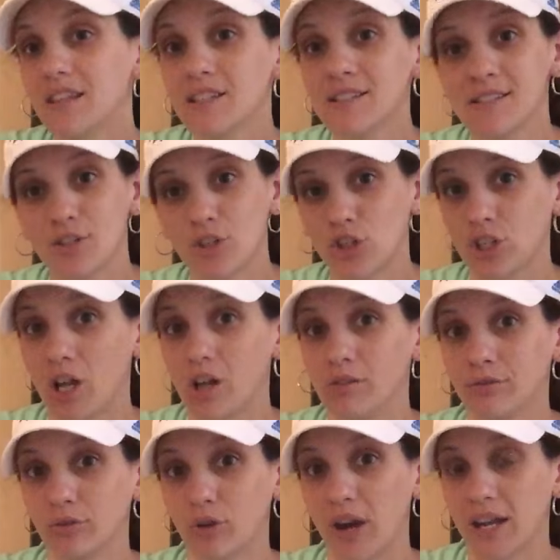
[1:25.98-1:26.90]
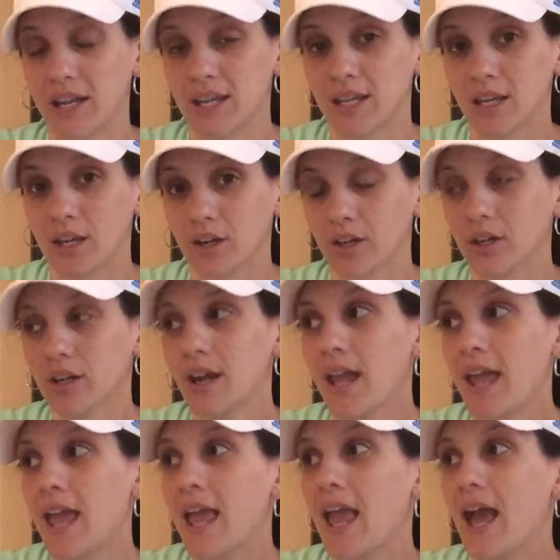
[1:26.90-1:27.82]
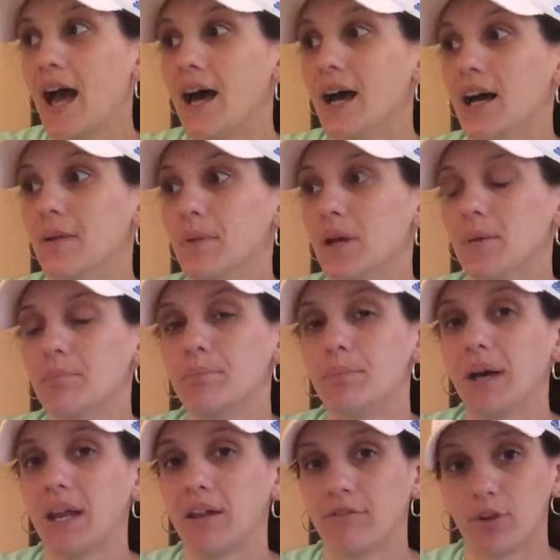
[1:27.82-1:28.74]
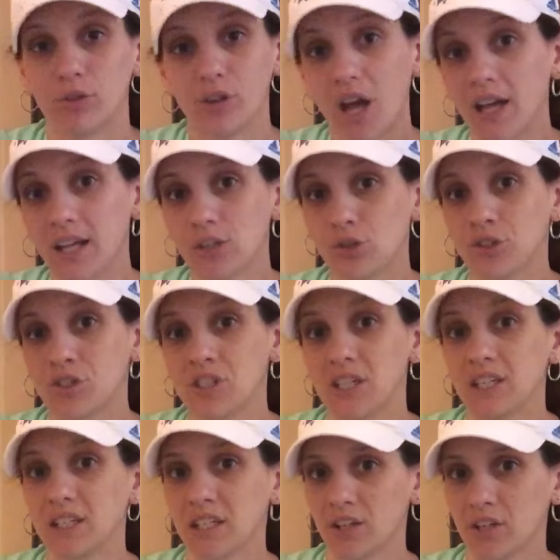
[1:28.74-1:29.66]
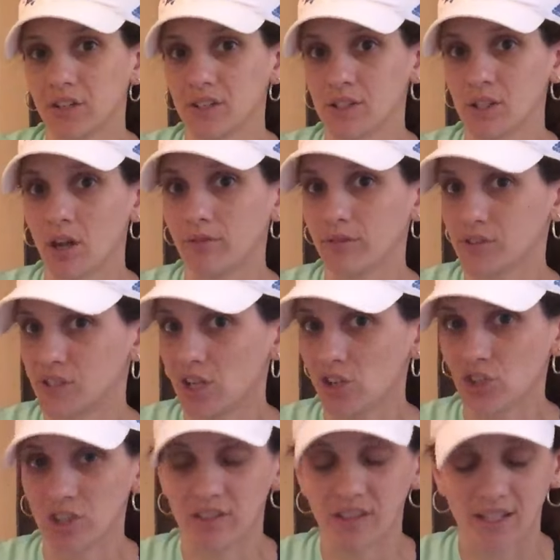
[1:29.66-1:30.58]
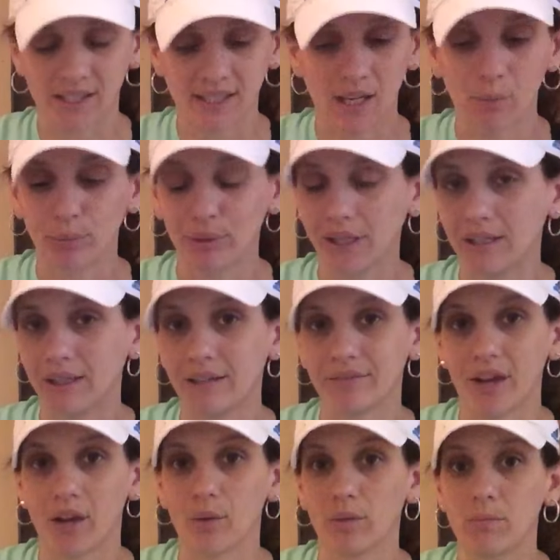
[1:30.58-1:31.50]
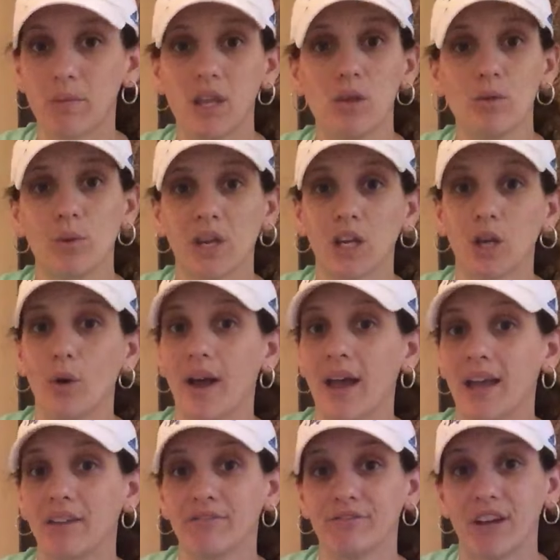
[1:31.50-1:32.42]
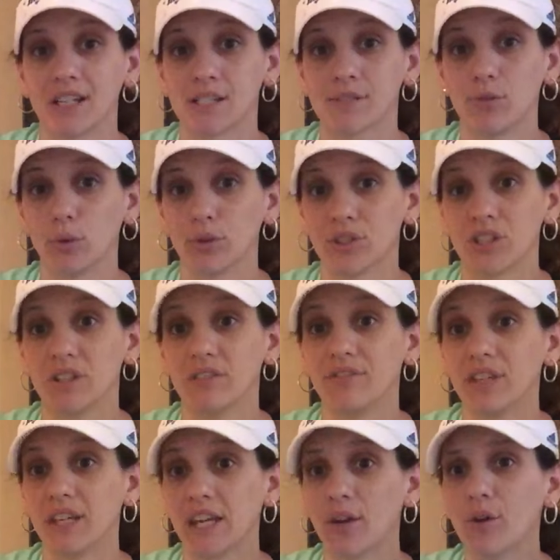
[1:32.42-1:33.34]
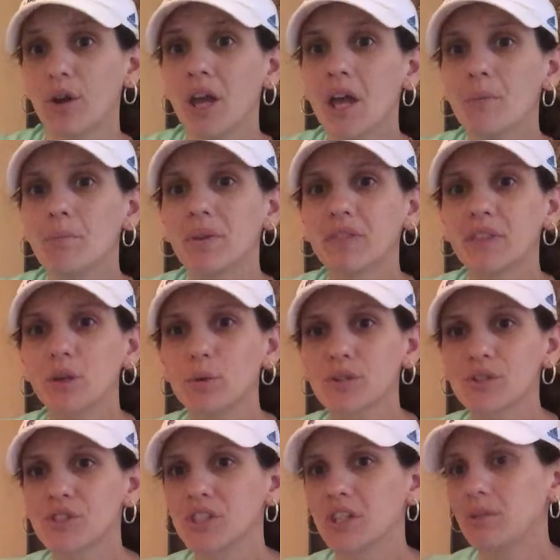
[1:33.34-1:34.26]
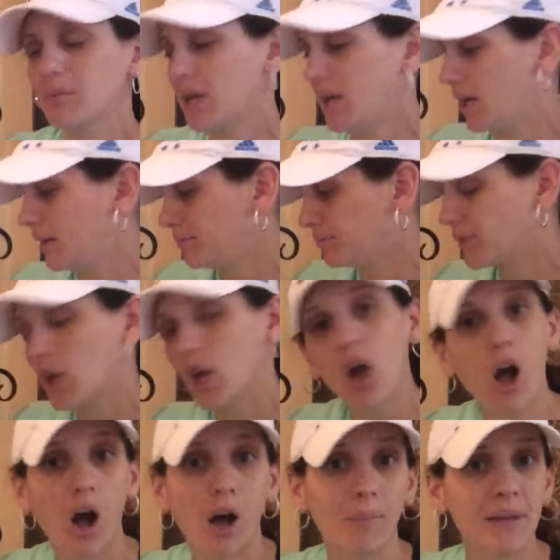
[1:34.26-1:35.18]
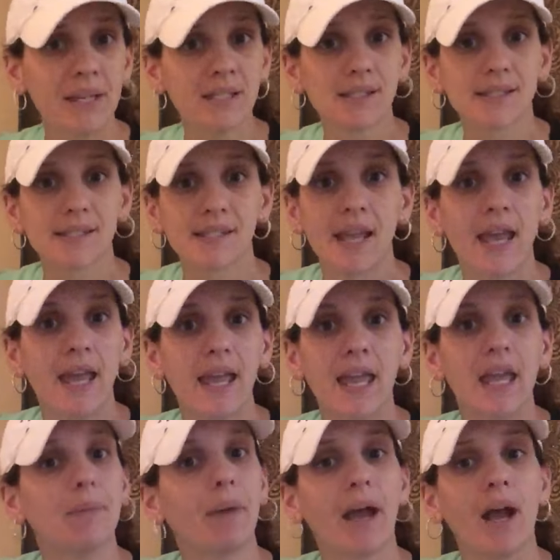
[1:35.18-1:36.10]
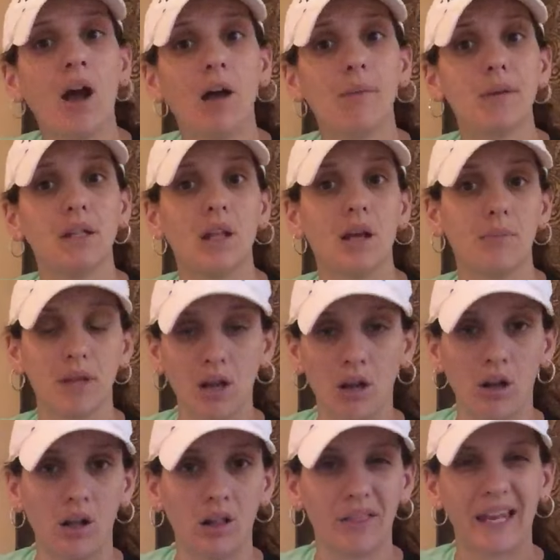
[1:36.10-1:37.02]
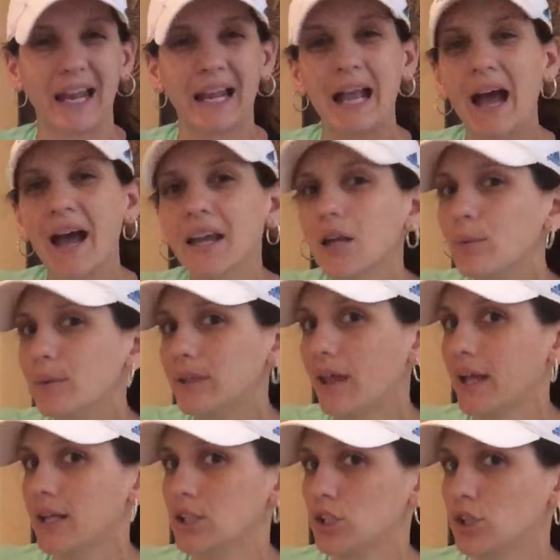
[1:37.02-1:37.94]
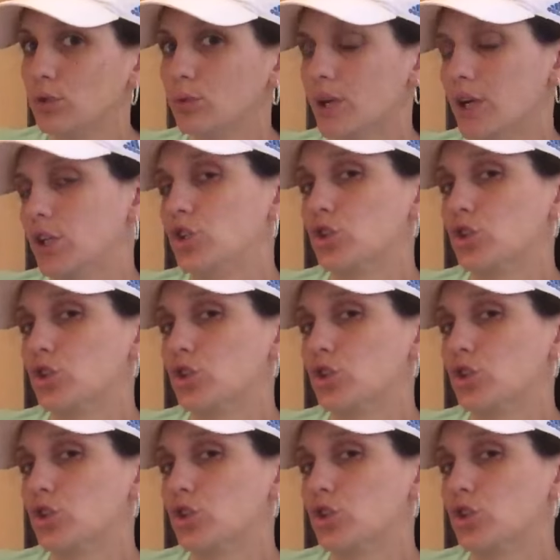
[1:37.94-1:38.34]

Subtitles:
this shelf right here. But if you're not interested in hearing this conversation, that's completely fine with me. You can go ahead and fast forward to the video. But there were some comments in my Hobby Lobby haul that I kind of would like to